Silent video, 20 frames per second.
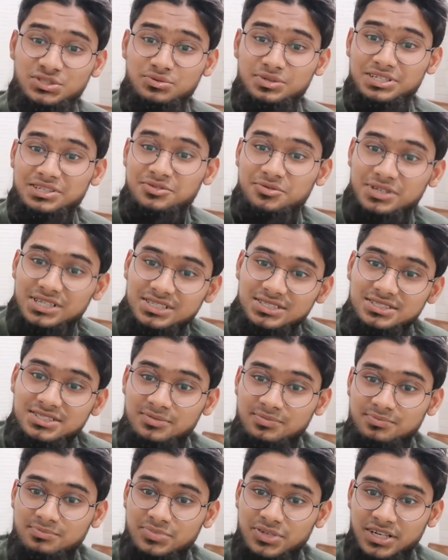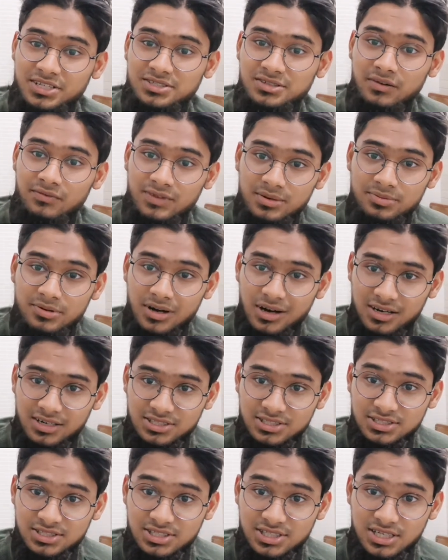to increase the price of their
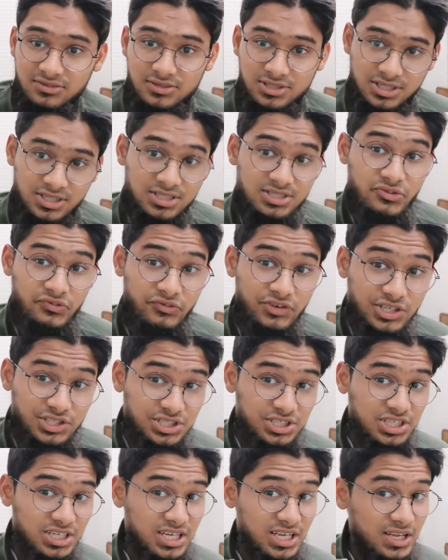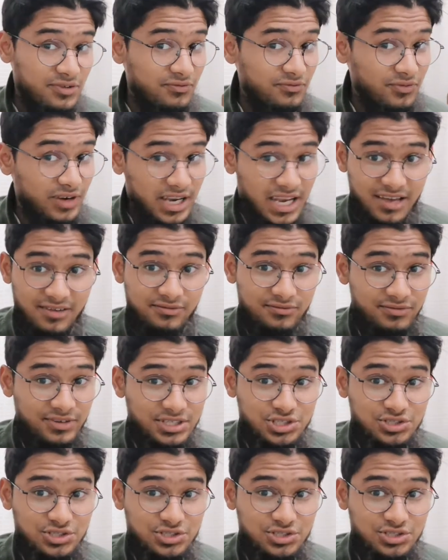products and services? Which one